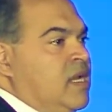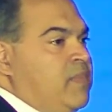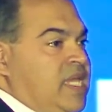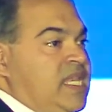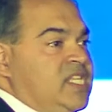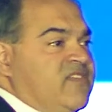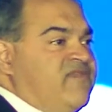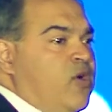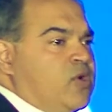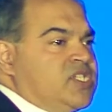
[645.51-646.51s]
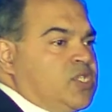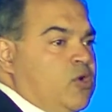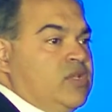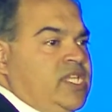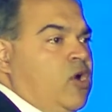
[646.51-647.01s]
beginning to focus
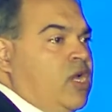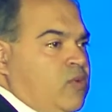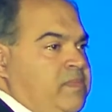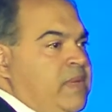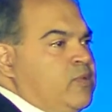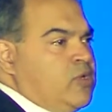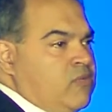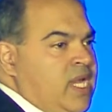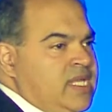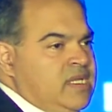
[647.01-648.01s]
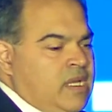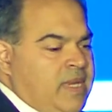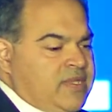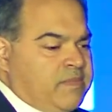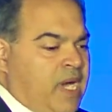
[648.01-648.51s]
early on when people are running
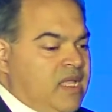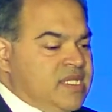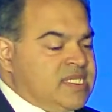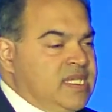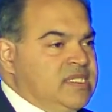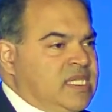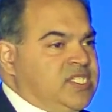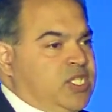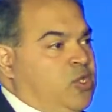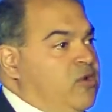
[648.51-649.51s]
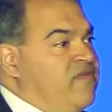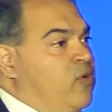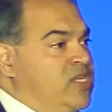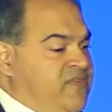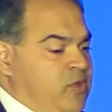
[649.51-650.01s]
about the policies that secure
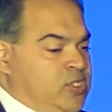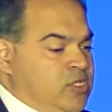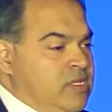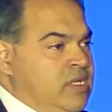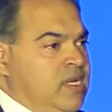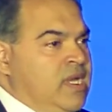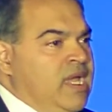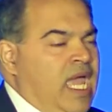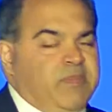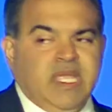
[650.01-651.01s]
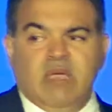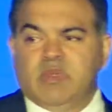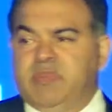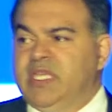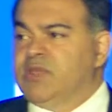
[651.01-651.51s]
Florida's future, and being
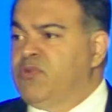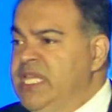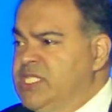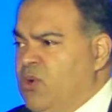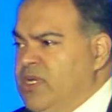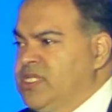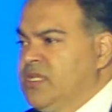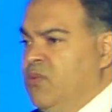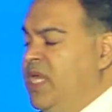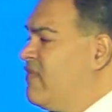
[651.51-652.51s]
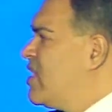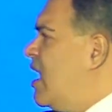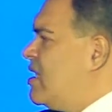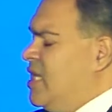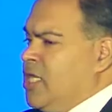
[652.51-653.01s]
able to be a resource. We have
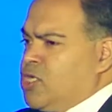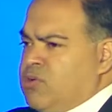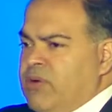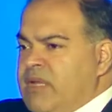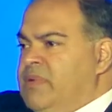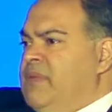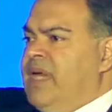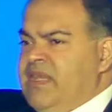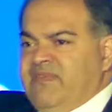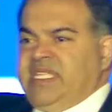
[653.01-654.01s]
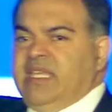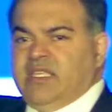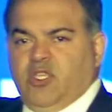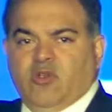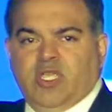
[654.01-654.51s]
got an incredible amount of
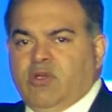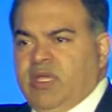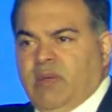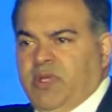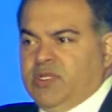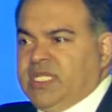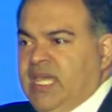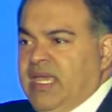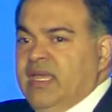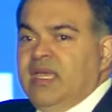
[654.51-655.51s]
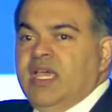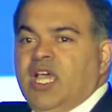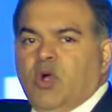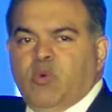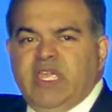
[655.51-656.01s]
data that you're hearing up here today.
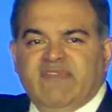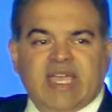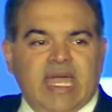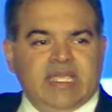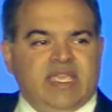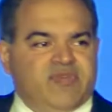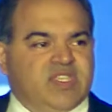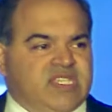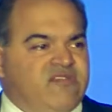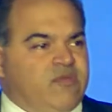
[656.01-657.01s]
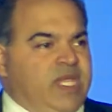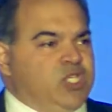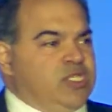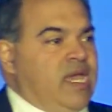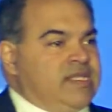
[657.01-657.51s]
We've got to get this
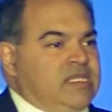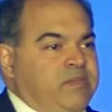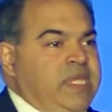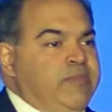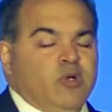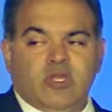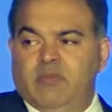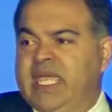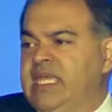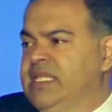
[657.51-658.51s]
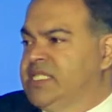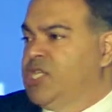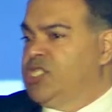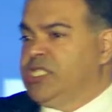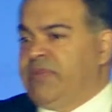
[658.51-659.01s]
information out to the people that are making
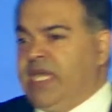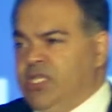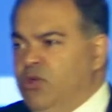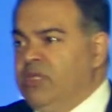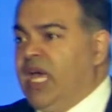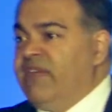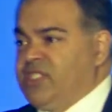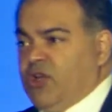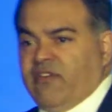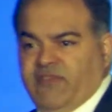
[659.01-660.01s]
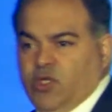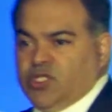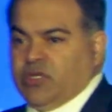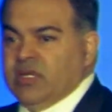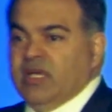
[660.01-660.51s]
decisions about your lives and our
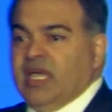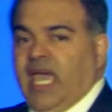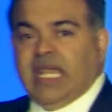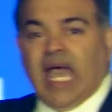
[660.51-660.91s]
future. And